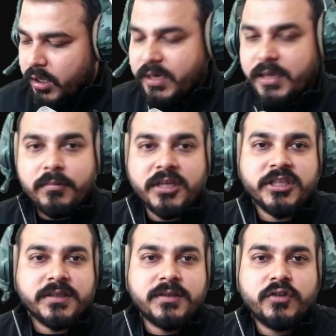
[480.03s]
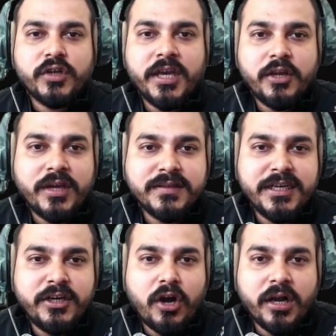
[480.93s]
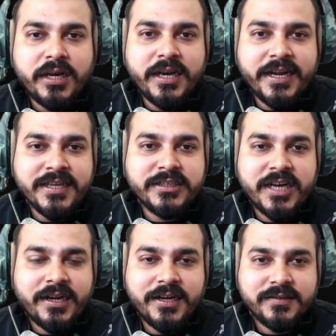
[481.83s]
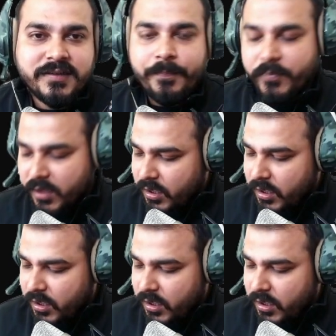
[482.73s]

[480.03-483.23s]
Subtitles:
Docker images. So here you can see Docker getting started is there.